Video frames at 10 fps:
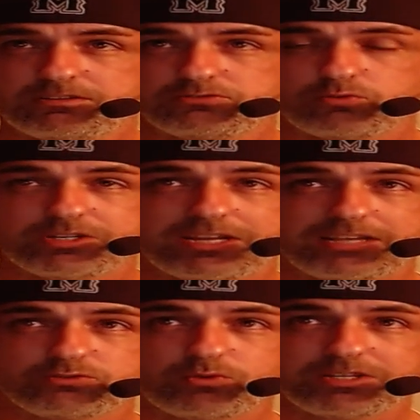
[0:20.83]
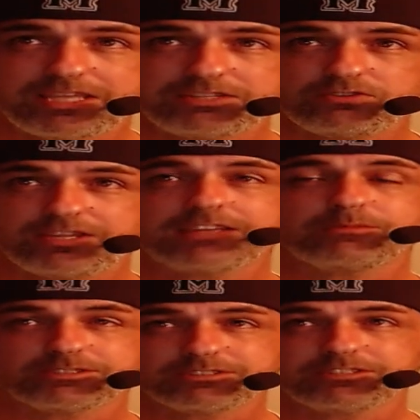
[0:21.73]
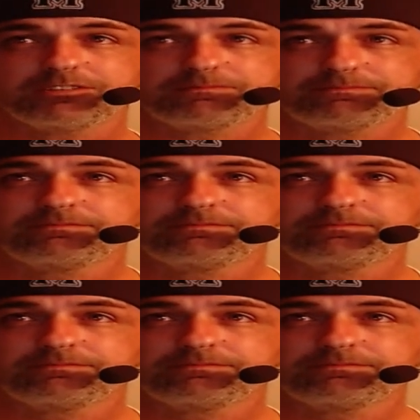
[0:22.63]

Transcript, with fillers: 29 28, unanimous, yep.